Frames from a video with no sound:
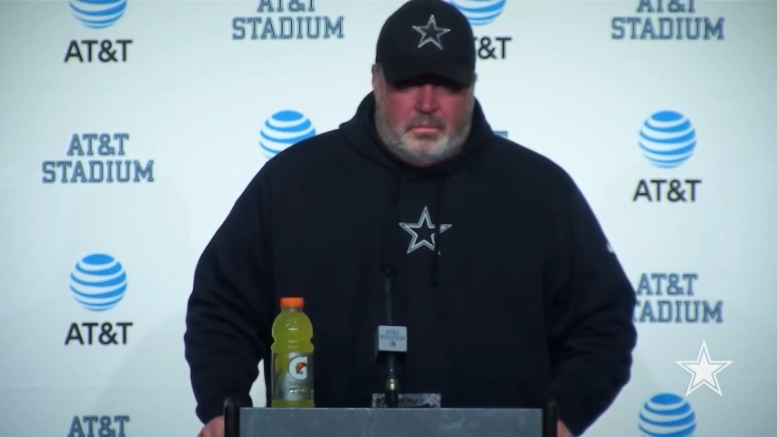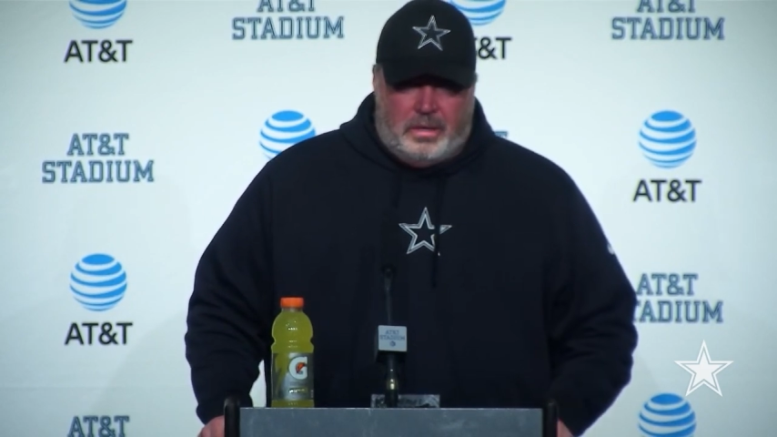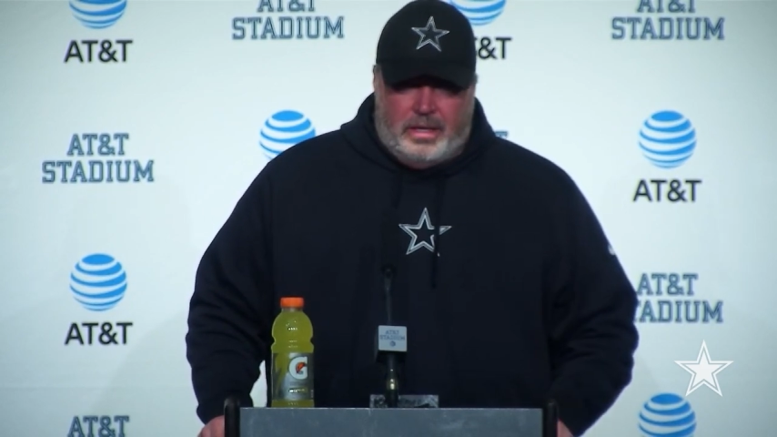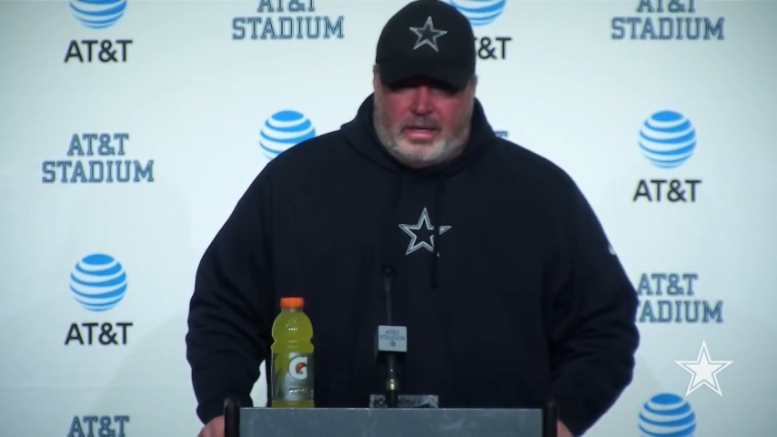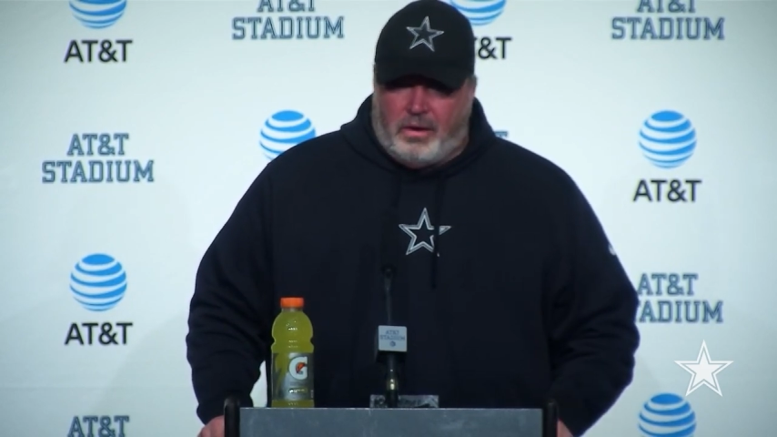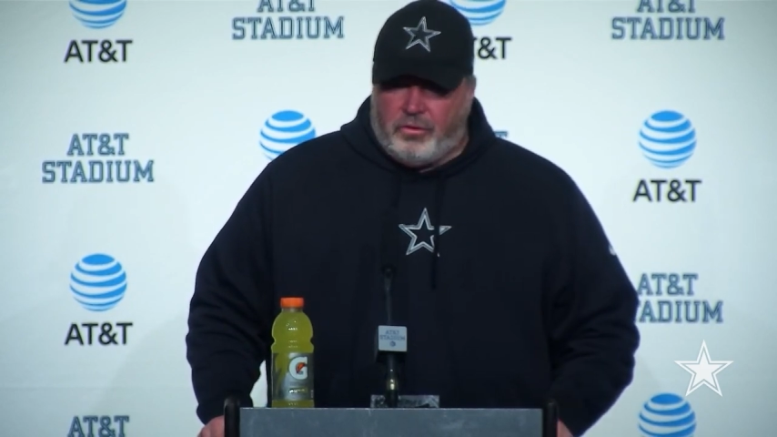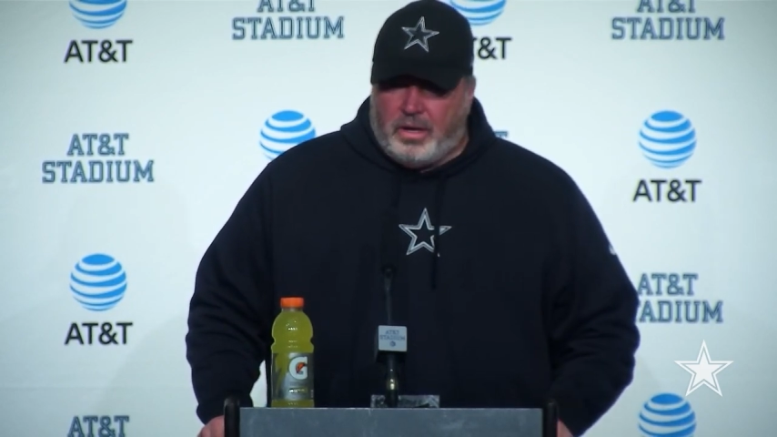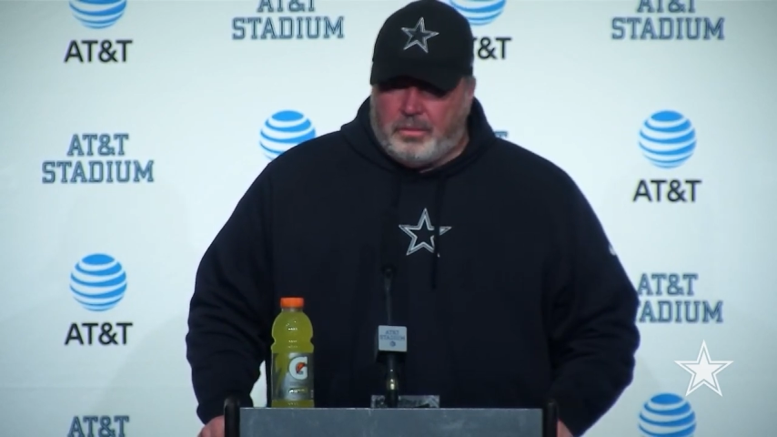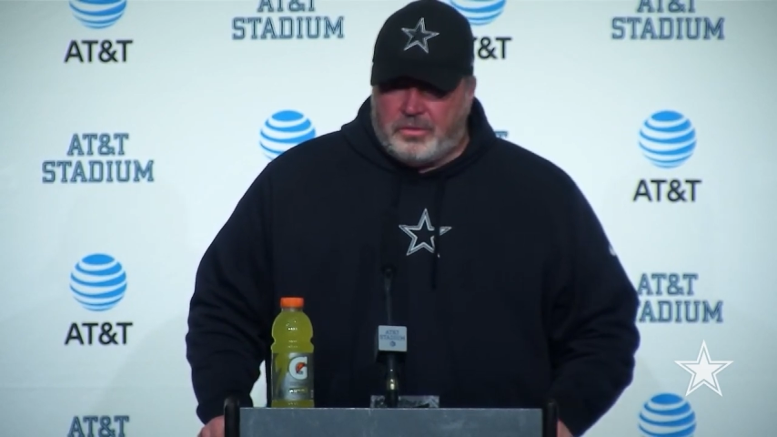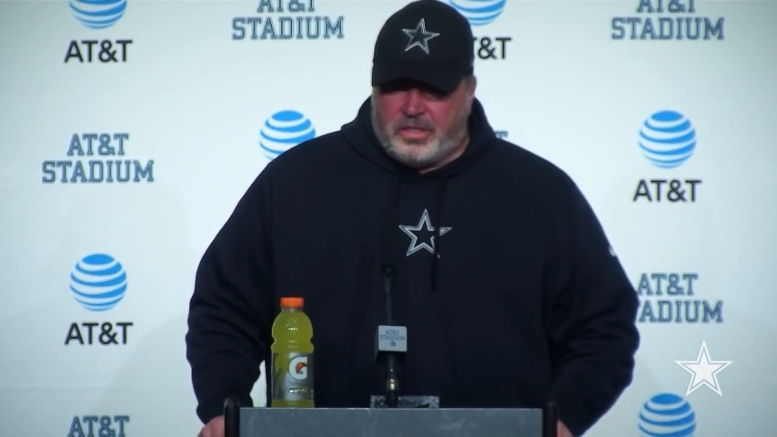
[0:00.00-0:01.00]
but he covered
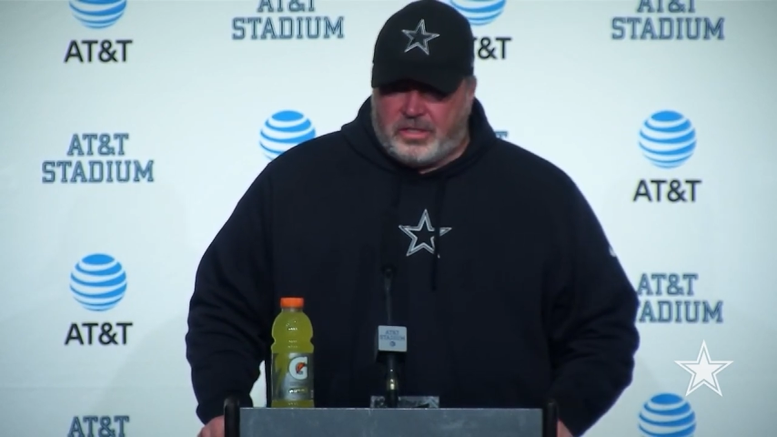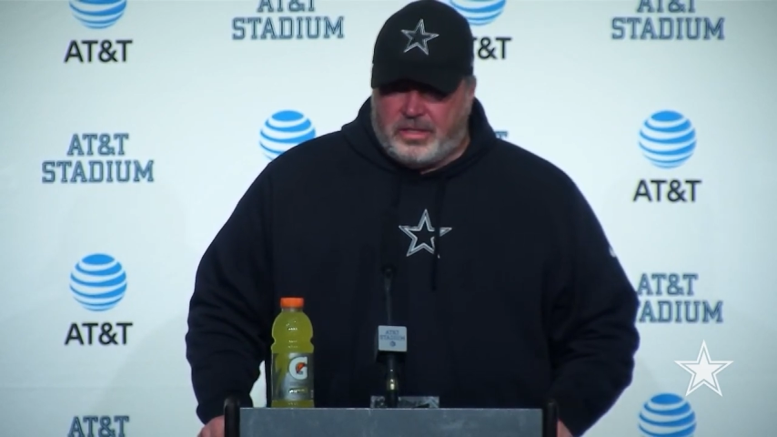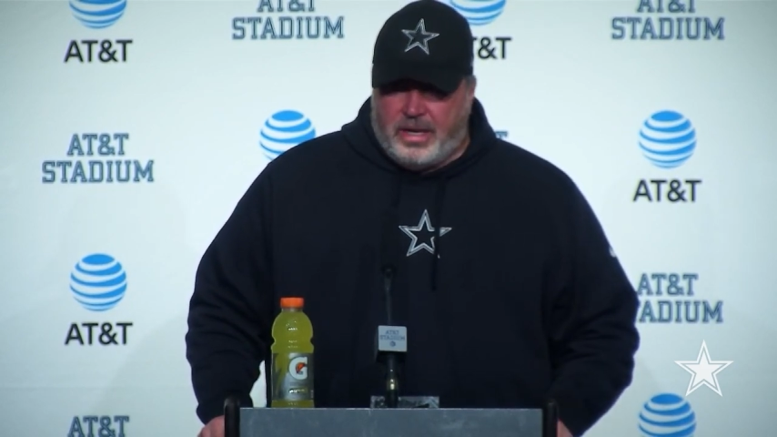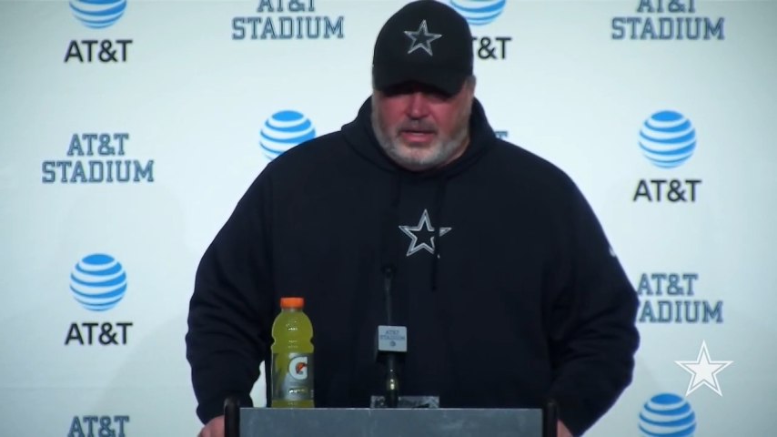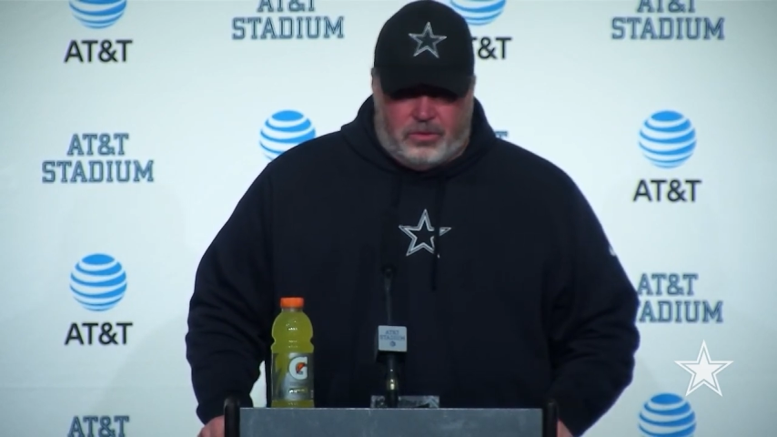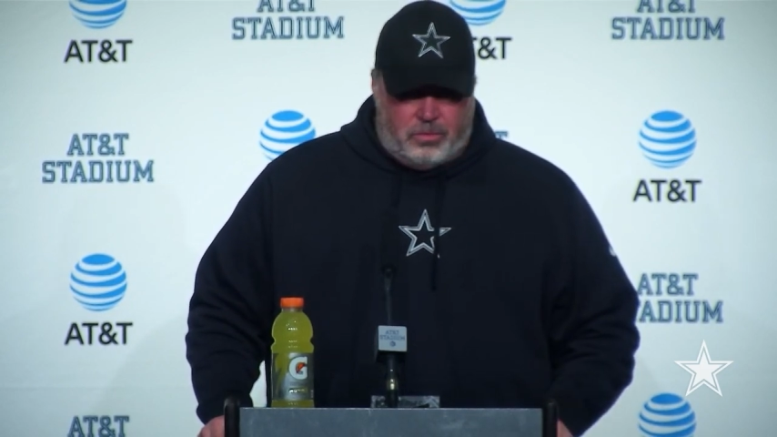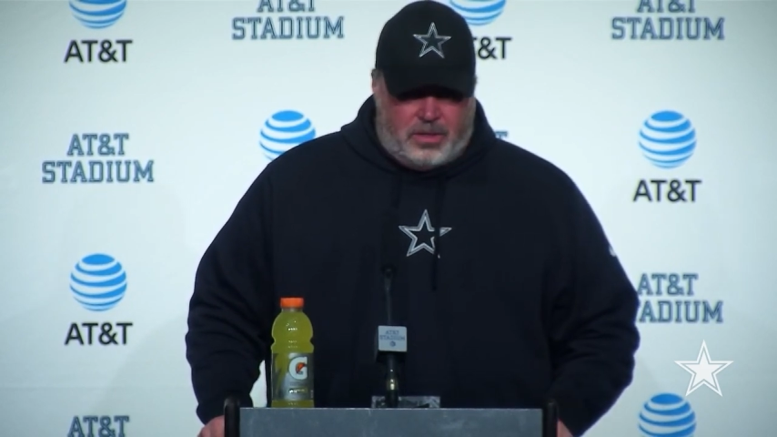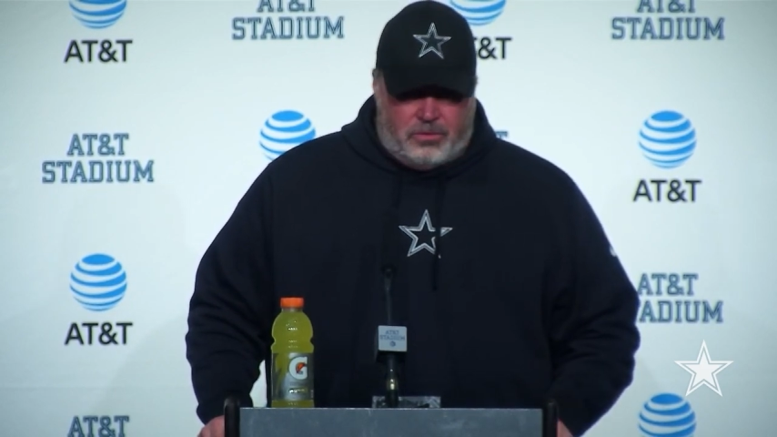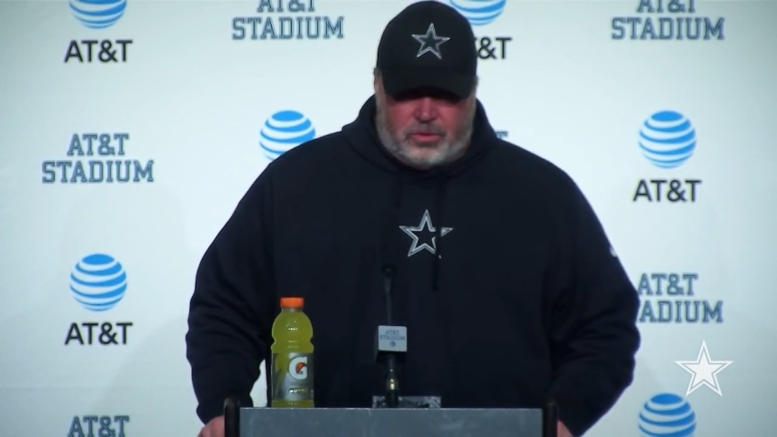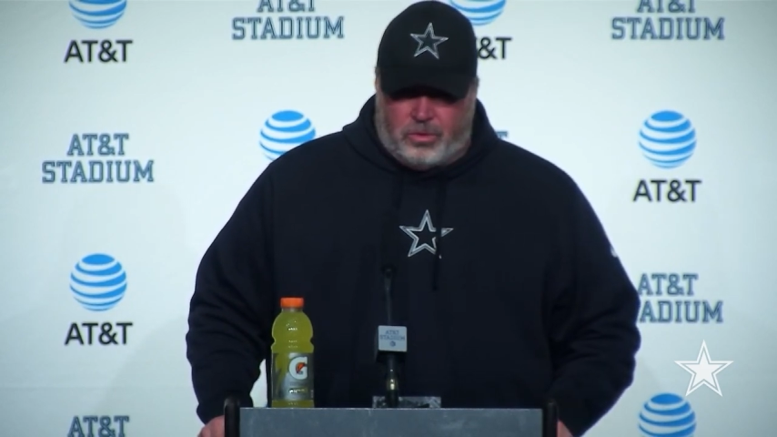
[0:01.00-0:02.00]
up 68 is what
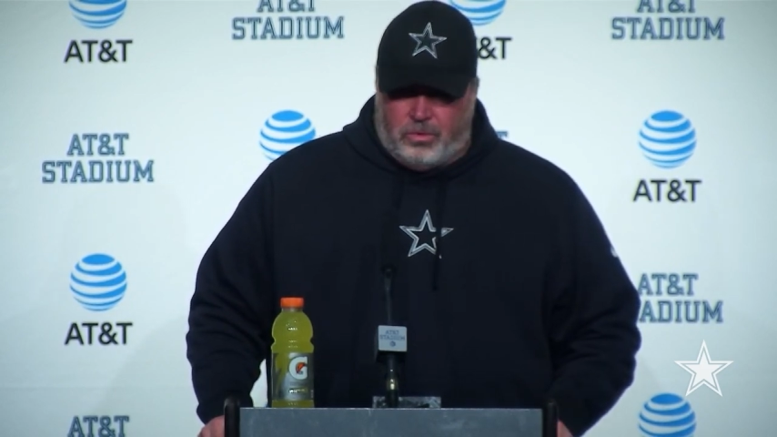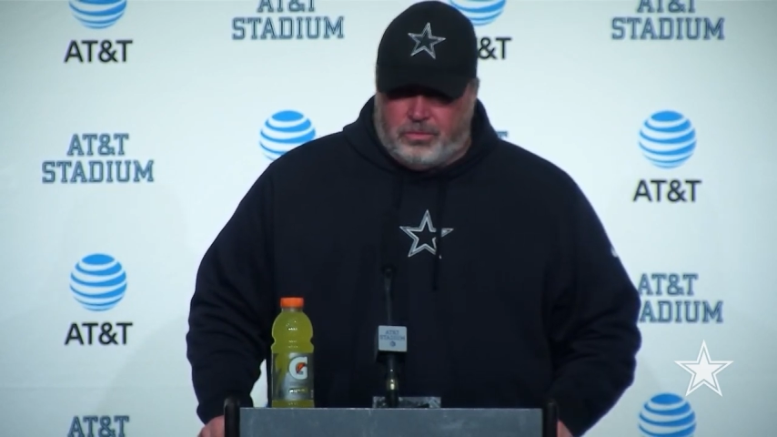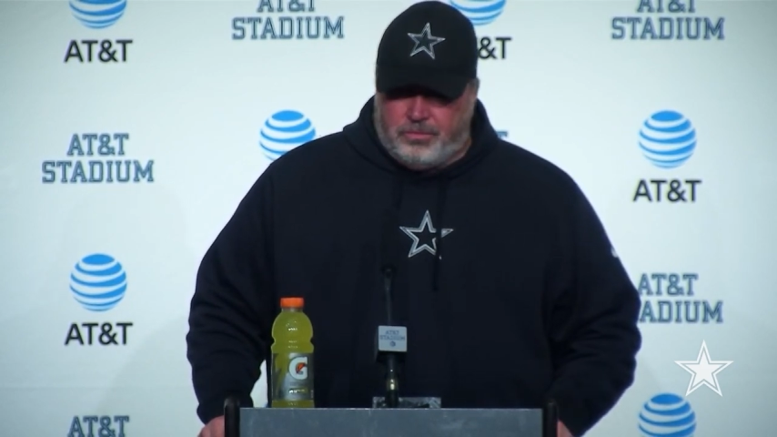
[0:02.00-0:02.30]
I was told.